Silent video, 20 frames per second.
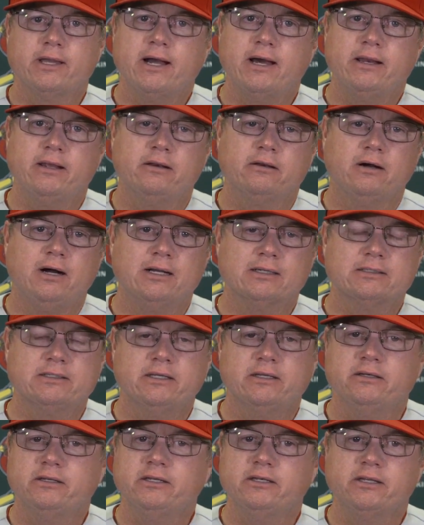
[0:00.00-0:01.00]
got in, locked
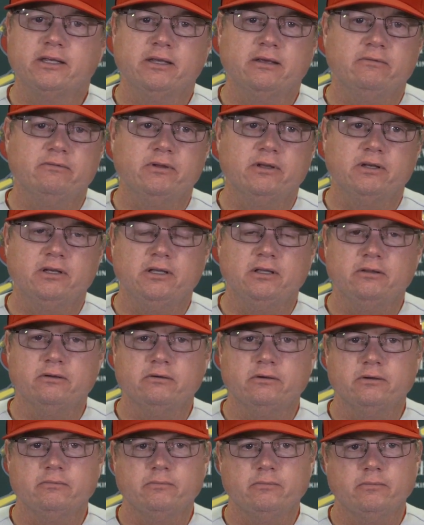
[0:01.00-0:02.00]
in, didn't give in
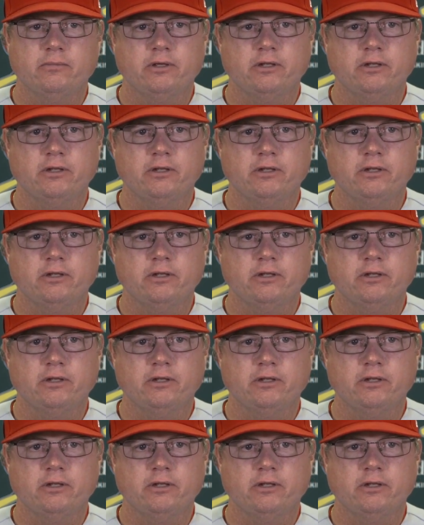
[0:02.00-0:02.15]
either, and,